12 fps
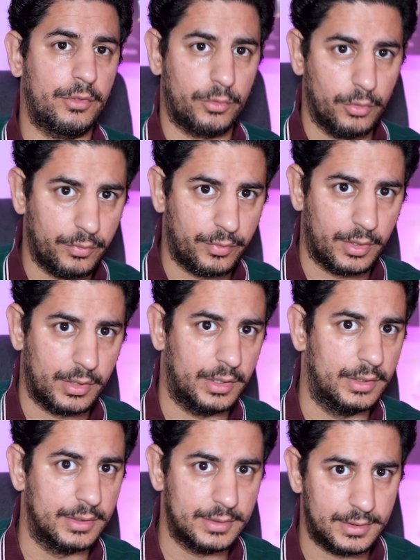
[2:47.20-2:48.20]
so far
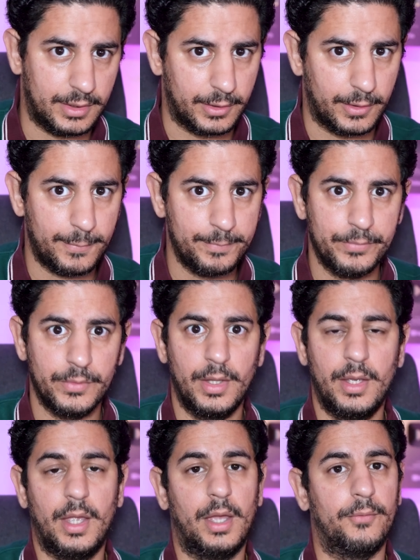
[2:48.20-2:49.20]
in this year
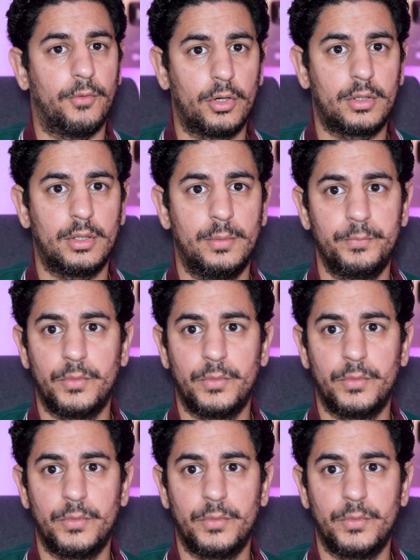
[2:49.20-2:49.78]
and what